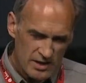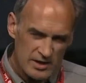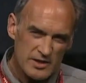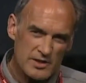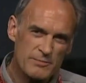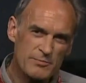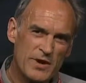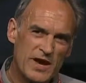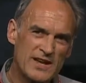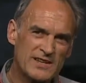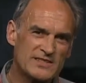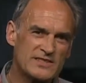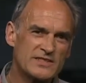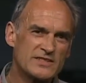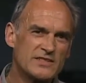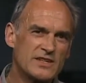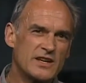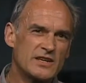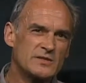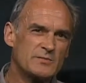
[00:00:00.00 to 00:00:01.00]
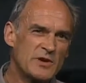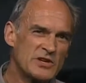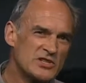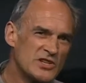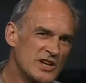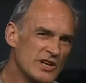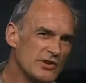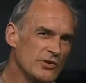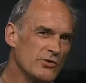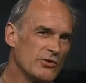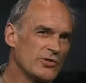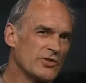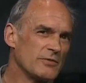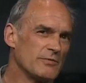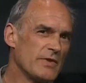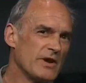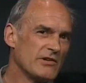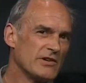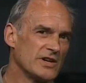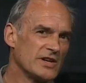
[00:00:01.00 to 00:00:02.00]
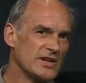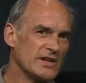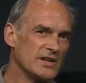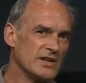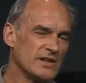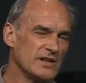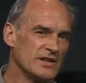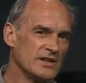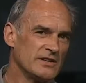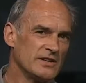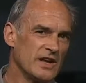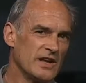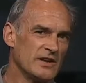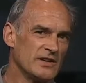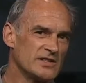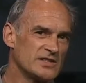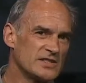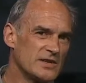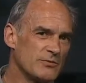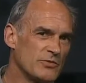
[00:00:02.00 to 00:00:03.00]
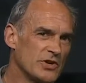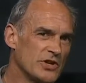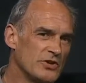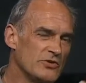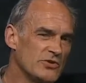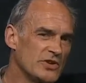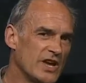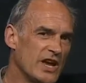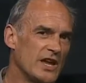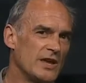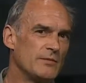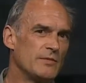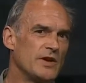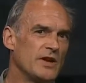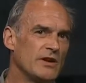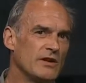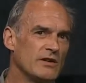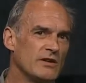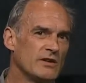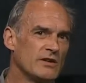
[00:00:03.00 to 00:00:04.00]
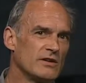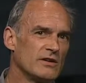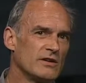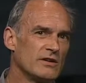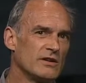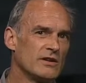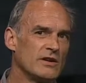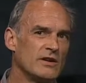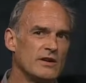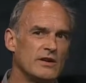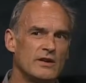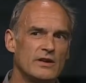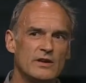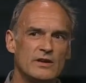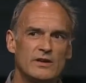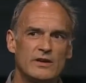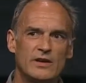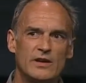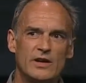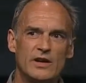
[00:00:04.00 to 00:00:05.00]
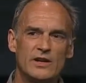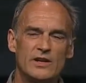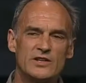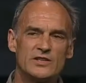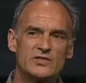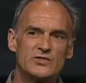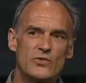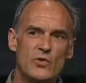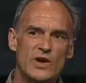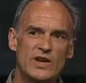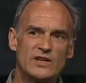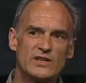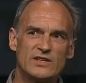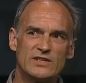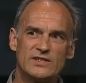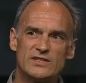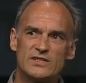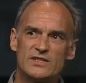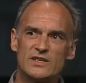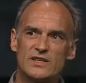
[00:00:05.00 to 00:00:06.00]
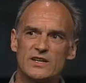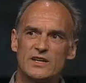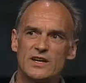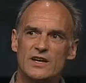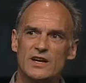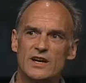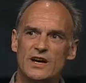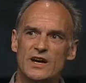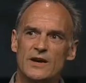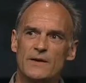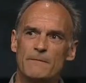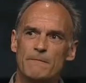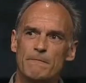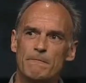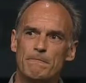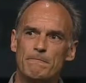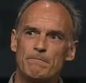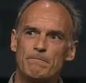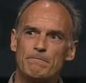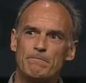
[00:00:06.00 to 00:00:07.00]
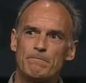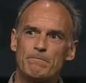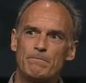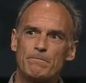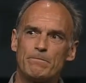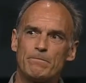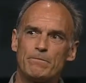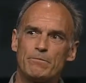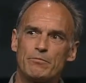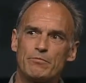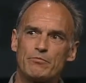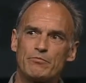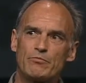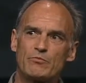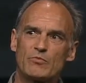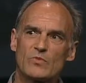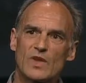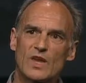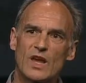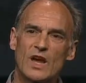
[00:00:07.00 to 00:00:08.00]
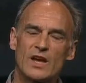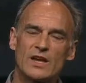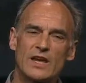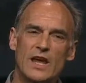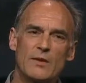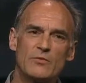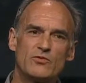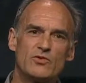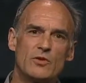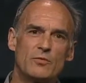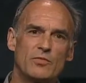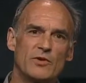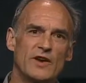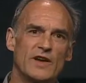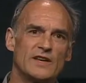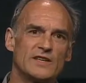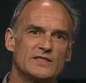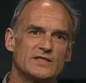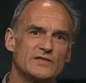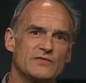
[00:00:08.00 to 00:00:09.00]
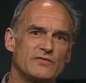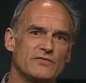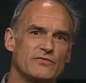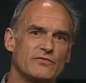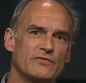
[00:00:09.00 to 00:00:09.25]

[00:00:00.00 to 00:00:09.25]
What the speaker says: The past is, especially in North America, and as somebody who came here in his 20s, I came to a place